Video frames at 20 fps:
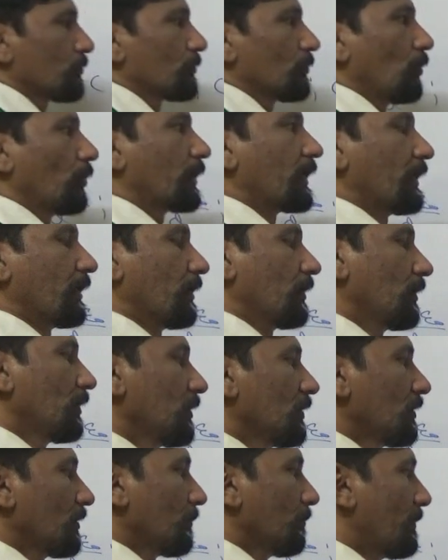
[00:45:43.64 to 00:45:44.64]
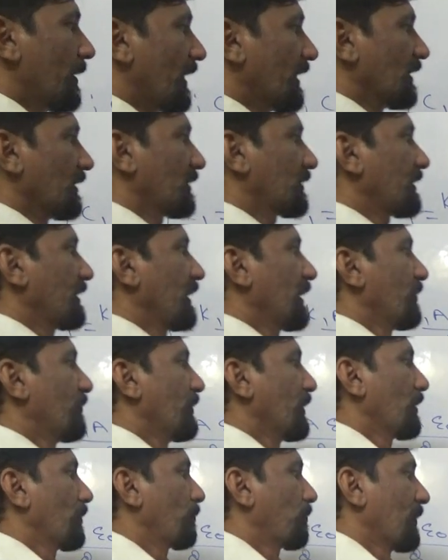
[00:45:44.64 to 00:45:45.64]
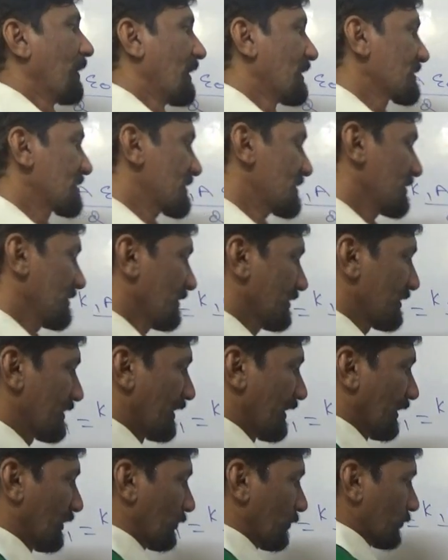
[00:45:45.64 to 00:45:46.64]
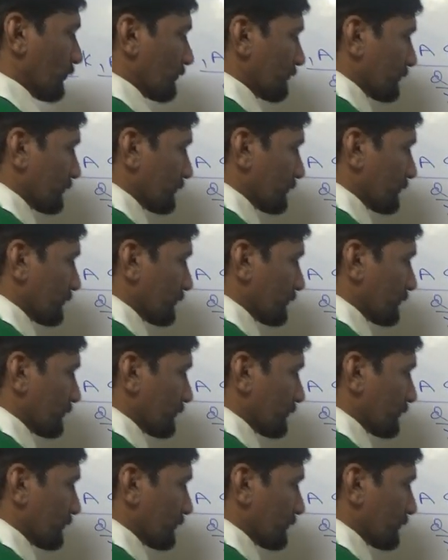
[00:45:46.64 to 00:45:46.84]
Okay, by K1 plus K2